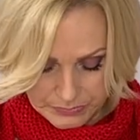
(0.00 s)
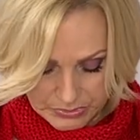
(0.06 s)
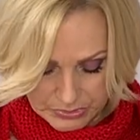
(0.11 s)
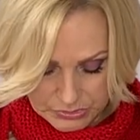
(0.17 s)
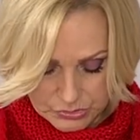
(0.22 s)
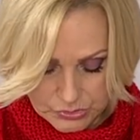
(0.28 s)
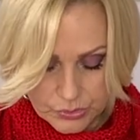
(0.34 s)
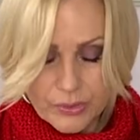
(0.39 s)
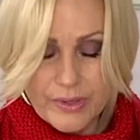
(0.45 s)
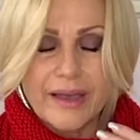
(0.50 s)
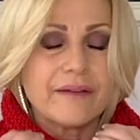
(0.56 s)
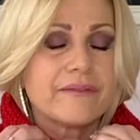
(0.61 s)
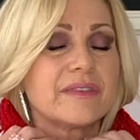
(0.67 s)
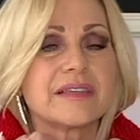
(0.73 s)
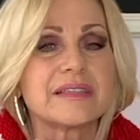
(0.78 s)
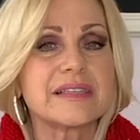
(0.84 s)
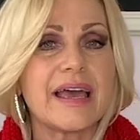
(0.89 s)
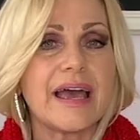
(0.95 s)
So you have
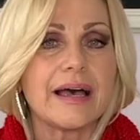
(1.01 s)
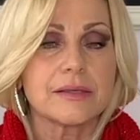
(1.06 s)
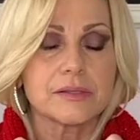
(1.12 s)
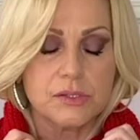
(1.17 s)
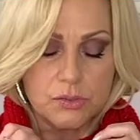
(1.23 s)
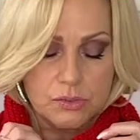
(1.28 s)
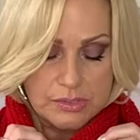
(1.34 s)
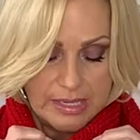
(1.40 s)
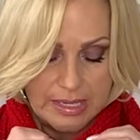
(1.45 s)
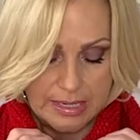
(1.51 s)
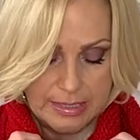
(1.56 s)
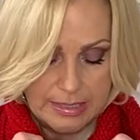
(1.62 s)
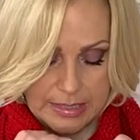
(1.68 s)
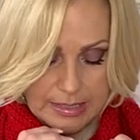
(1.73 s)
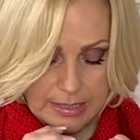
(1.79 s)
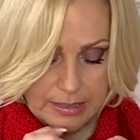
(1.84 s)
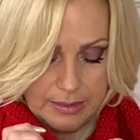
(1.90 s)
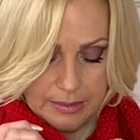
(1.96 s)
the tassels
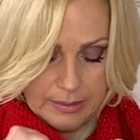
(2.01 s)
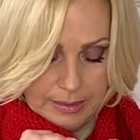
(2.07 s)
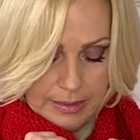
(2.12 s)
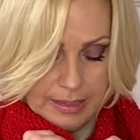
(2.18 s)
hanging,